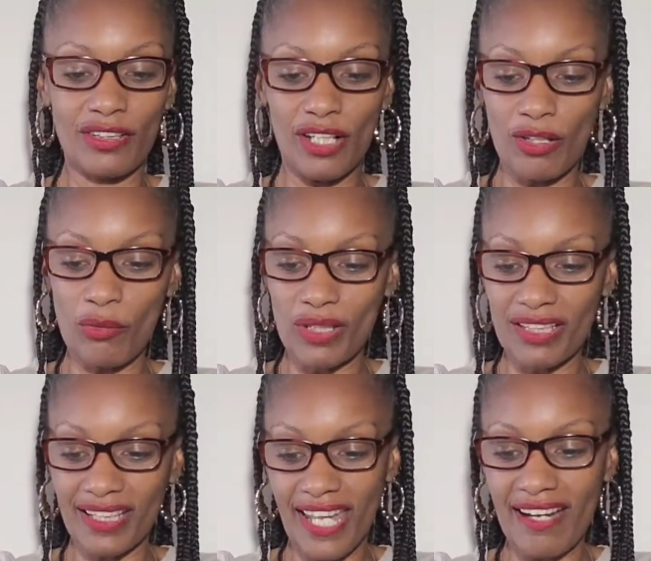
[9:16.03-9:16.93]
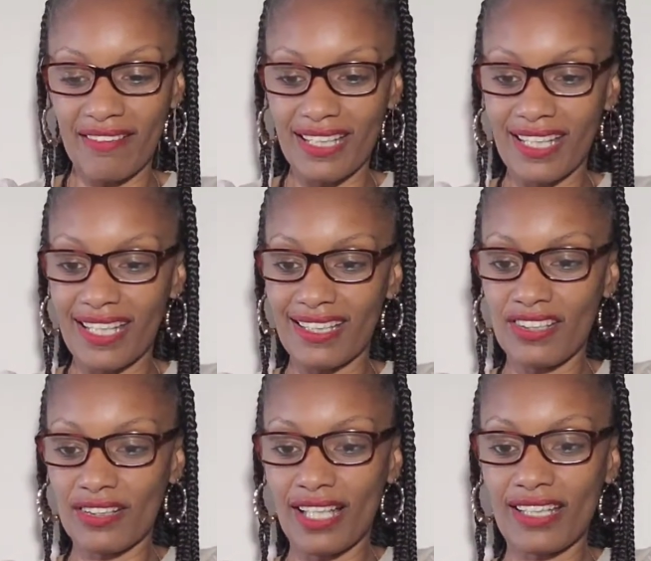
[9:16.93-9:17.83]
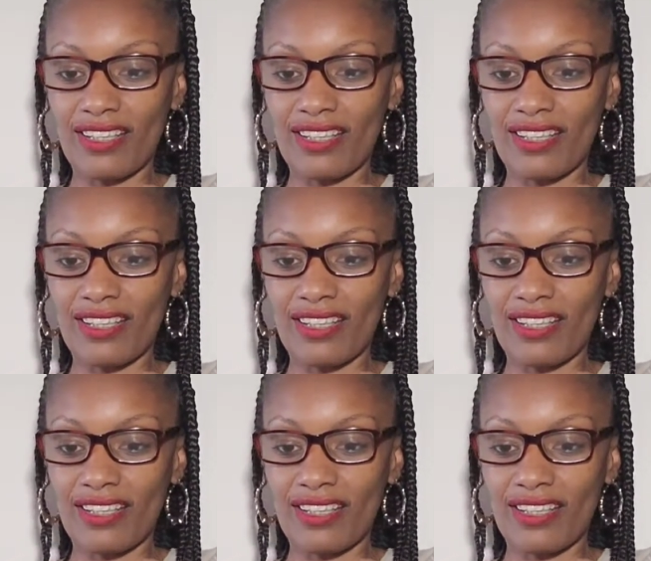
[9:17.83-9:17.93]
when you're carrying it and you're like,